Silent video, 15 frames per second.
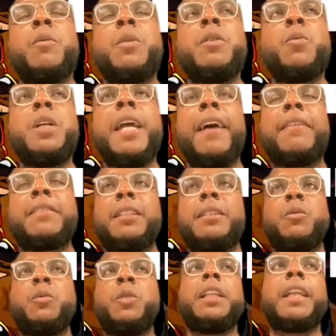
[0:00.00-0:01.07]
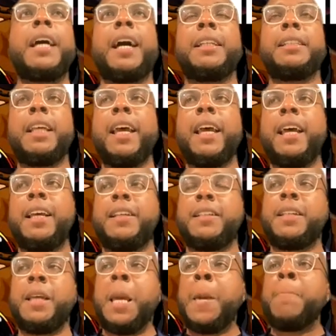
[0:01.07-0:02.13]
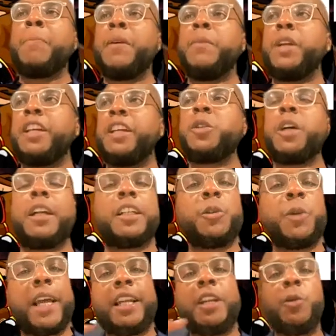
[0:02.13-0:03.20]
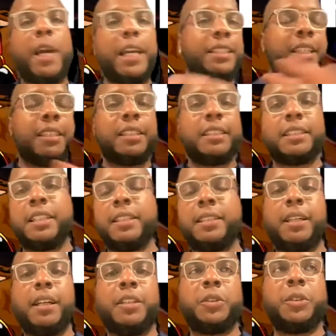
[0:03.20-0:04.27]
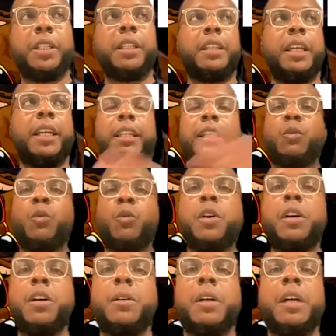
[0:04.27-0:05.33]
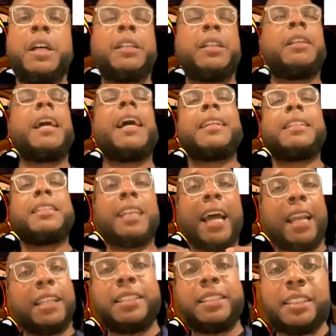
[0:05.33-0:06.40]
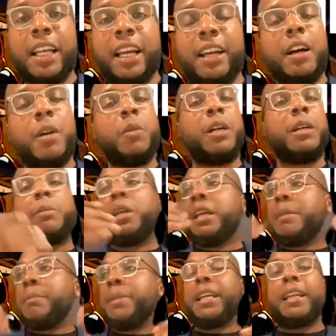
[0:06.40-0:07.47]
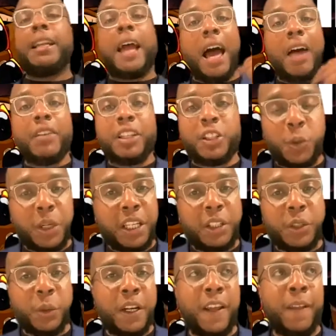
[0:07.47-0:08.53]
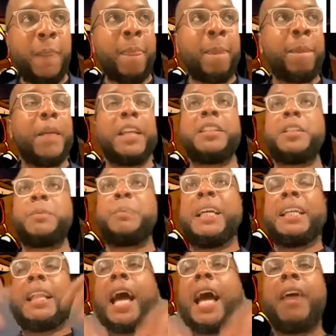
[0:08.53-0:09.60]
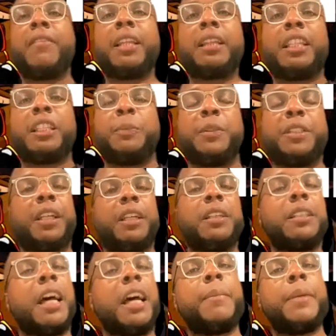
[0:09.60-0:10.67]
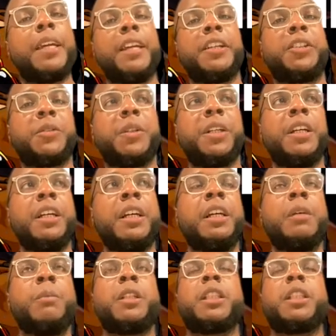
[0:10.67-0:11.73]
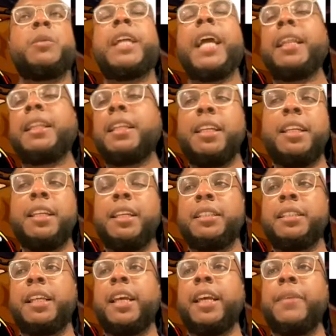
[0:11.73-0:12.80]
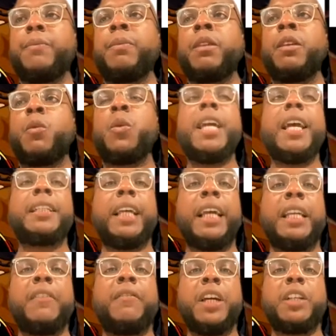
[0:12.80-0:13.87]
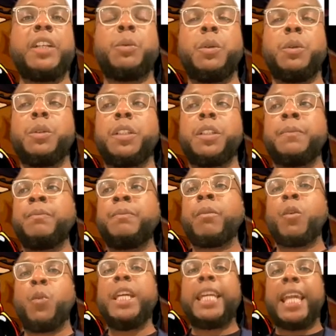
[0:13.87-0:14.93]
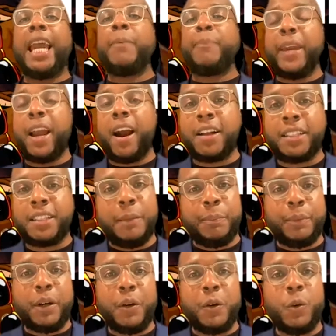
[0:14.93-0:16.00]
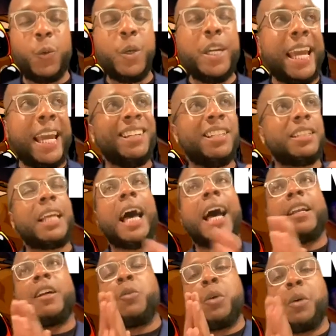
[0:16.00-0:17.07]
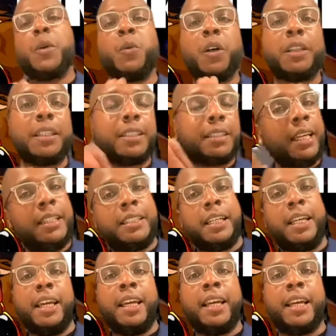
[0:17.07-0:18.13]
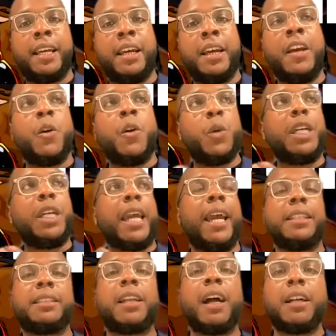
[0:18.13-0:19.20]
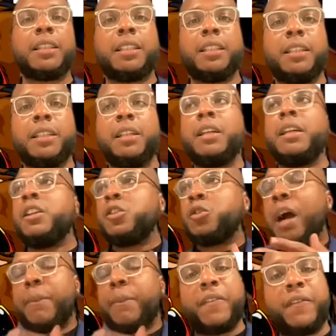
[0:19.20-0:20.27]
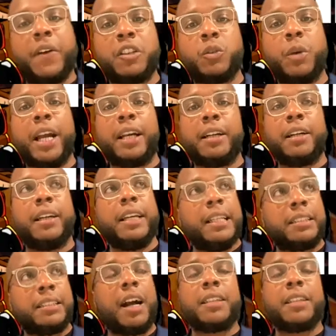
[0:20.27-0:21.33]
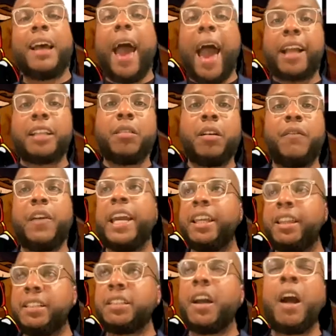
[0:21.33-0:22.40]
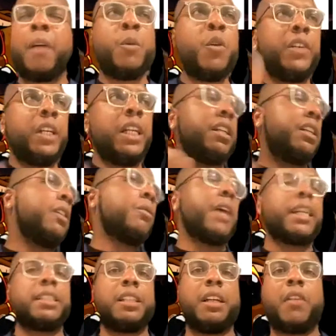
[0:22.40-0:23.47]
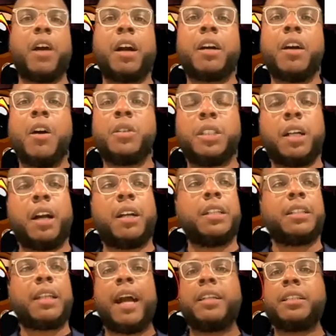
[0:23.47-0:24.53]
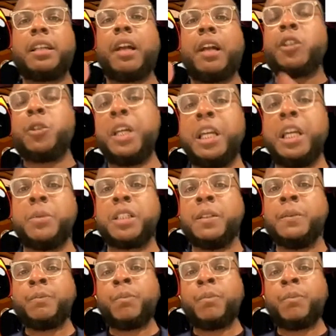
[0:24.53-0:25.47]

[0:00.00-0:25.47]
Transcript: We have to realize, as people that's trying to create a new existence in this country and in this world, there are a lot of challenges that come with being alive in 2020 and just being alive at this particular time in history. But the reality is that we as individuals, we can pick our tempo. We can decide on where we want this thing to end. We can start to drop our first record and start to act on faith and start moving in the direction of our goals and our desires and our dreams.